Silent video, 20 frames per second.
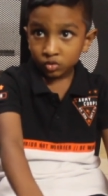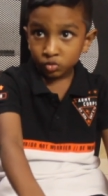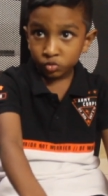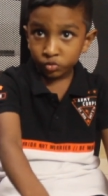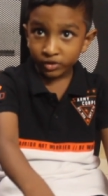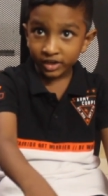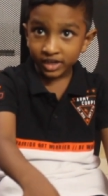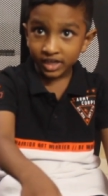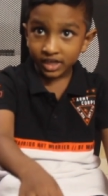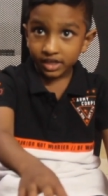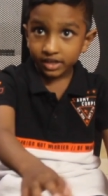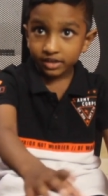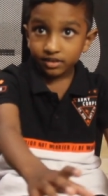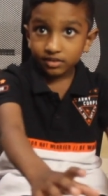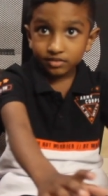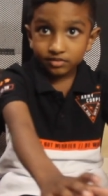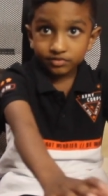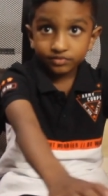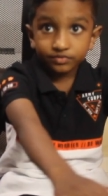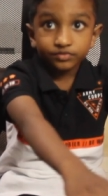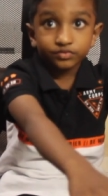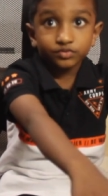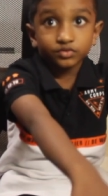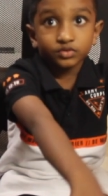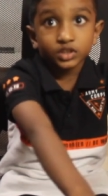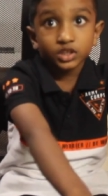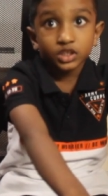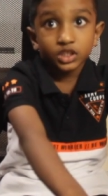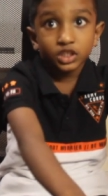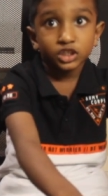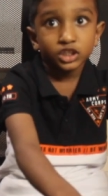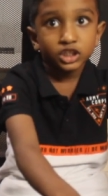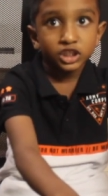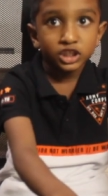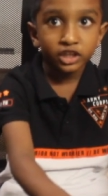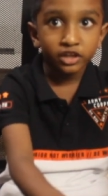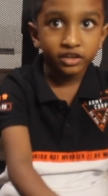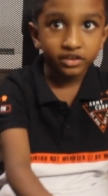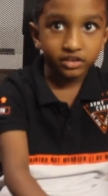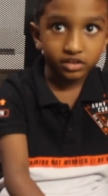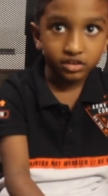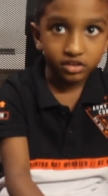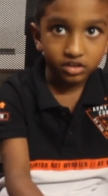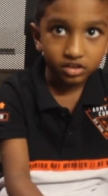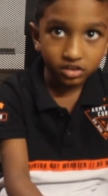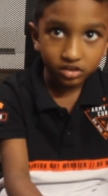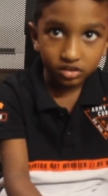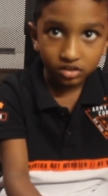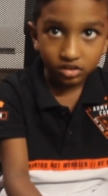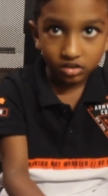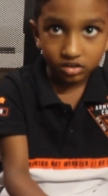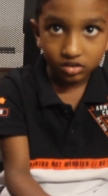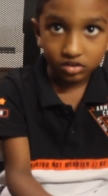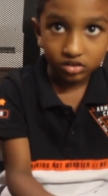tree, snail, shell, zebra,